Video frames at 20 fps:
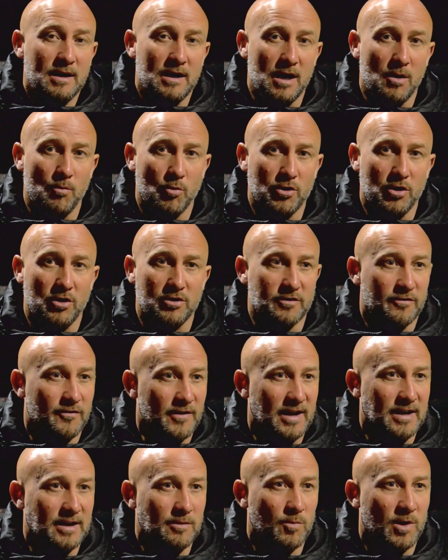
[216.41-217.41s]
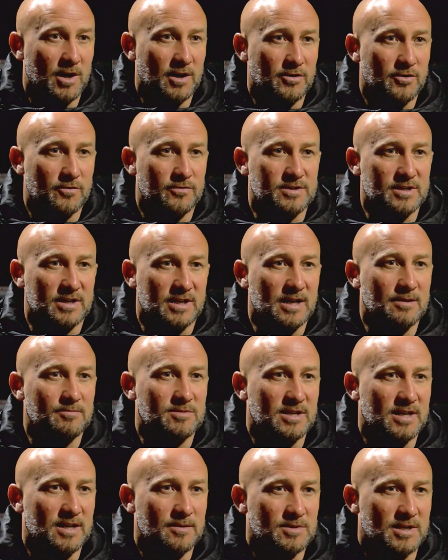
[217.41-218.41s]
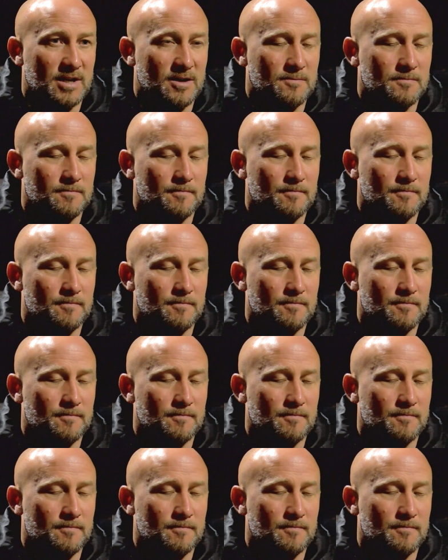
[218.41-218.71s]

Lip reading: and we're not defending well enough to keep teams out.